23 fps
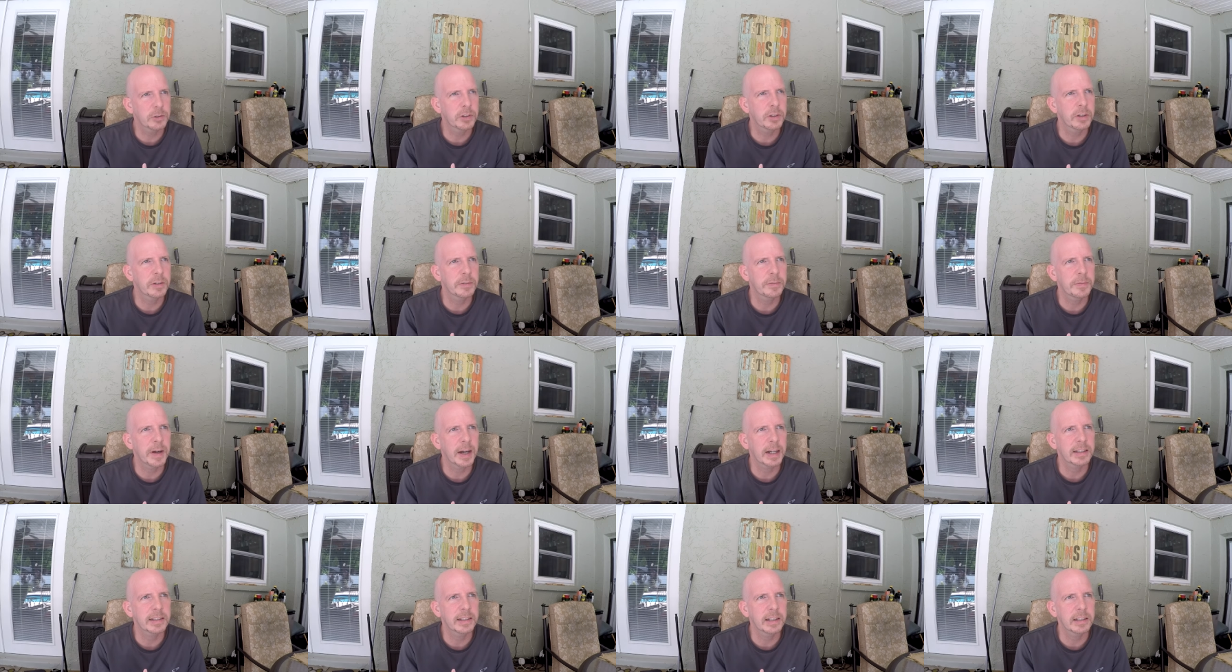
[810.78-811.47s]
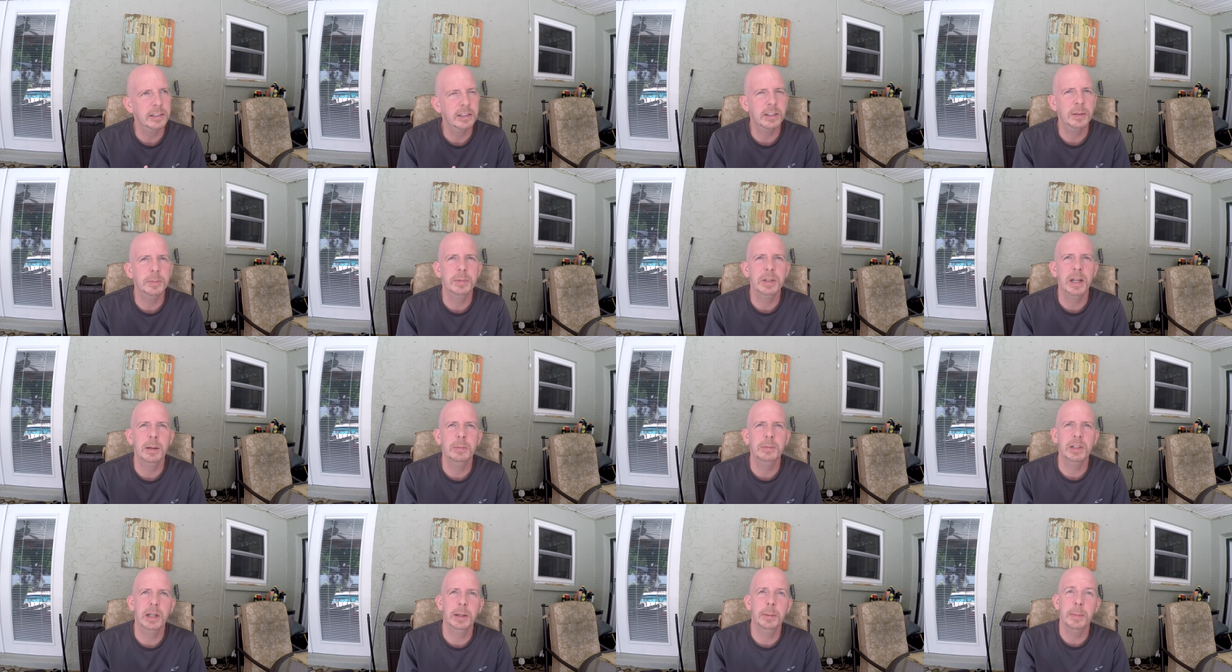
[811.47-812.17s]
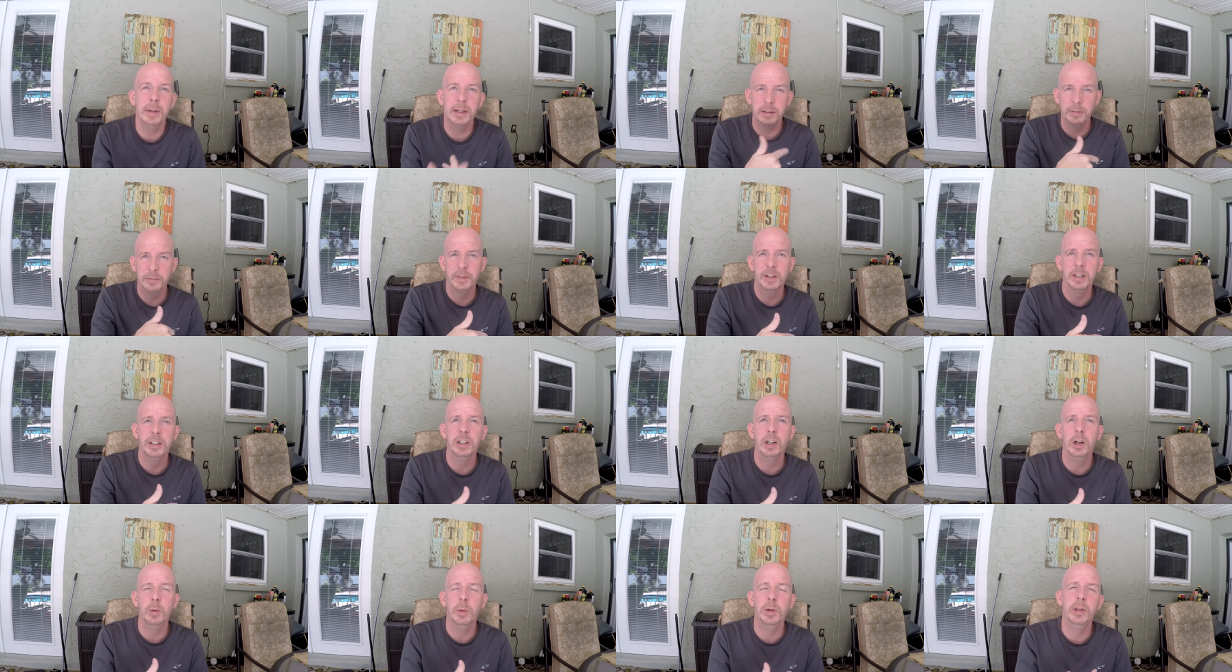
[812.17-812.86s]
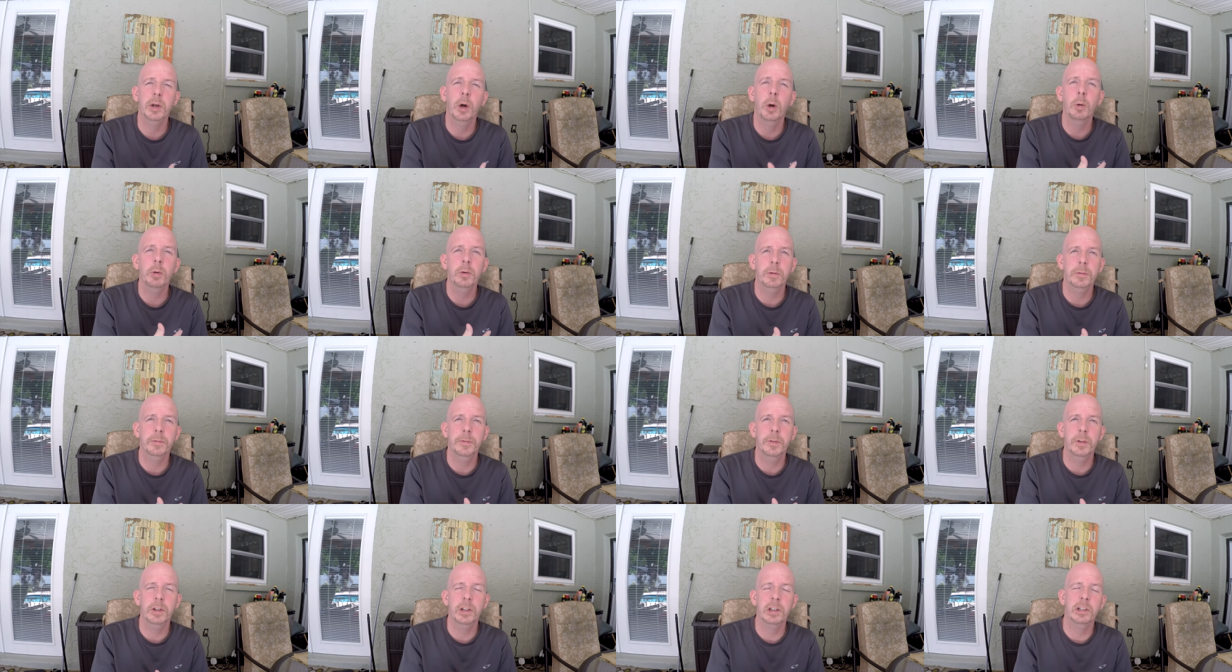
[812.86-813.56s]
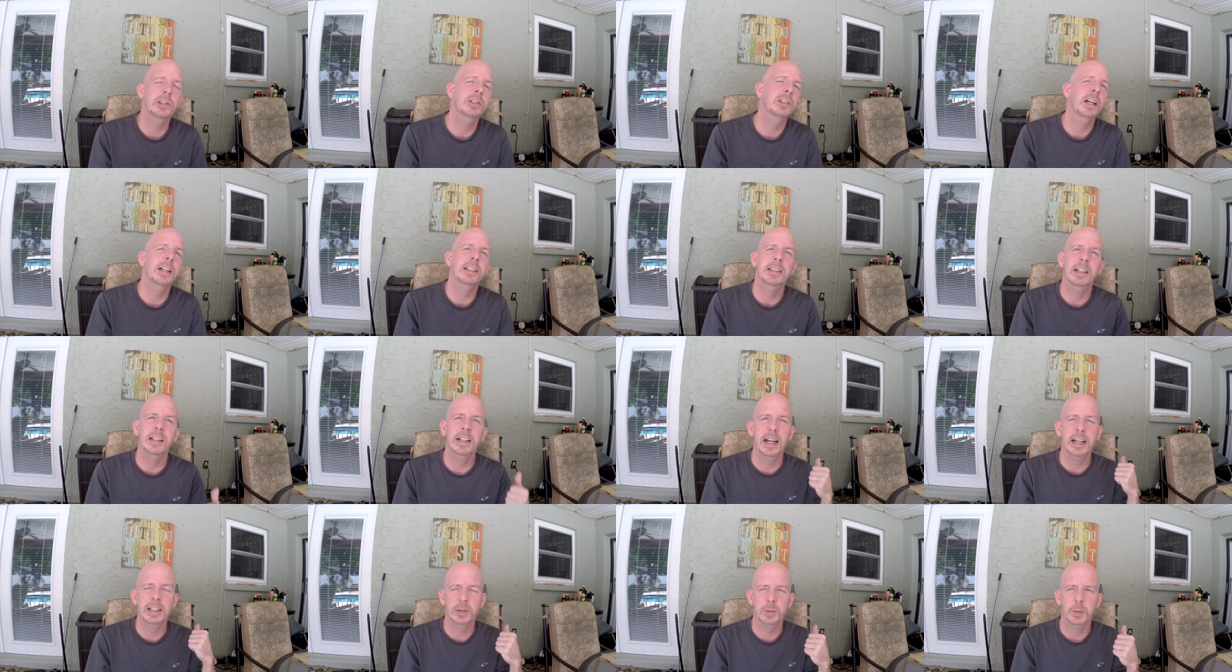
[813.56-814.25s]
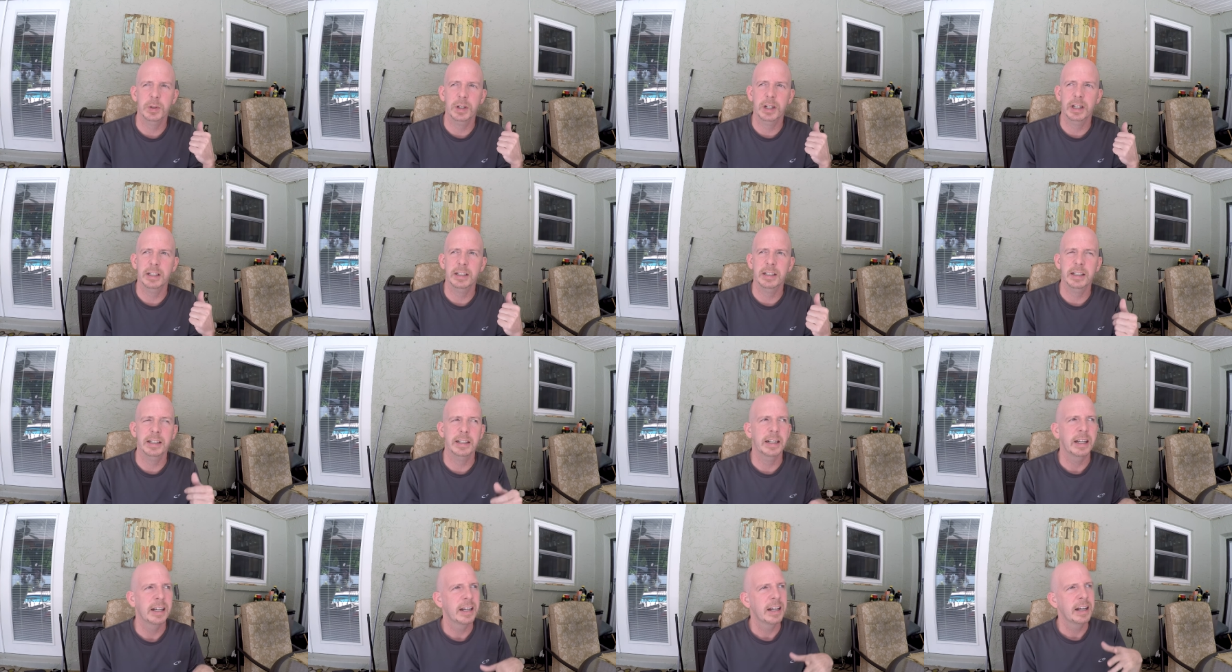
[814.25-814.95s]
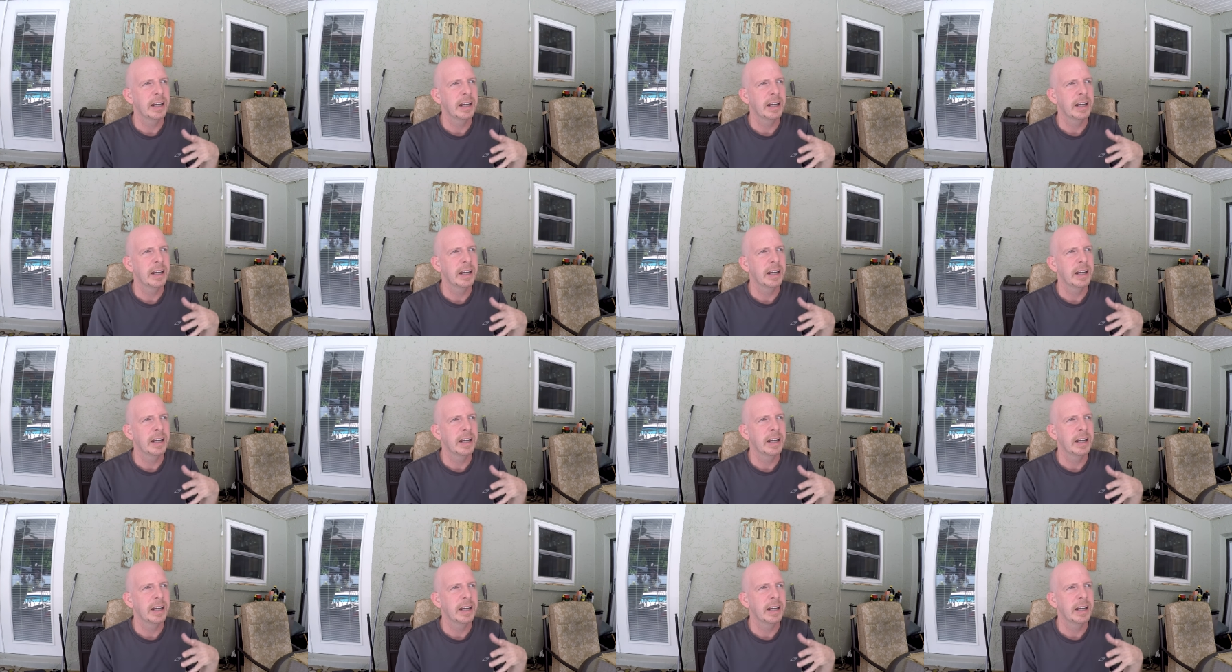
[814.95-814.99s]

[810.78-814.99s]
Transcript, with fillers: to the fact that sometimes I make a video with older footage like the last one I did.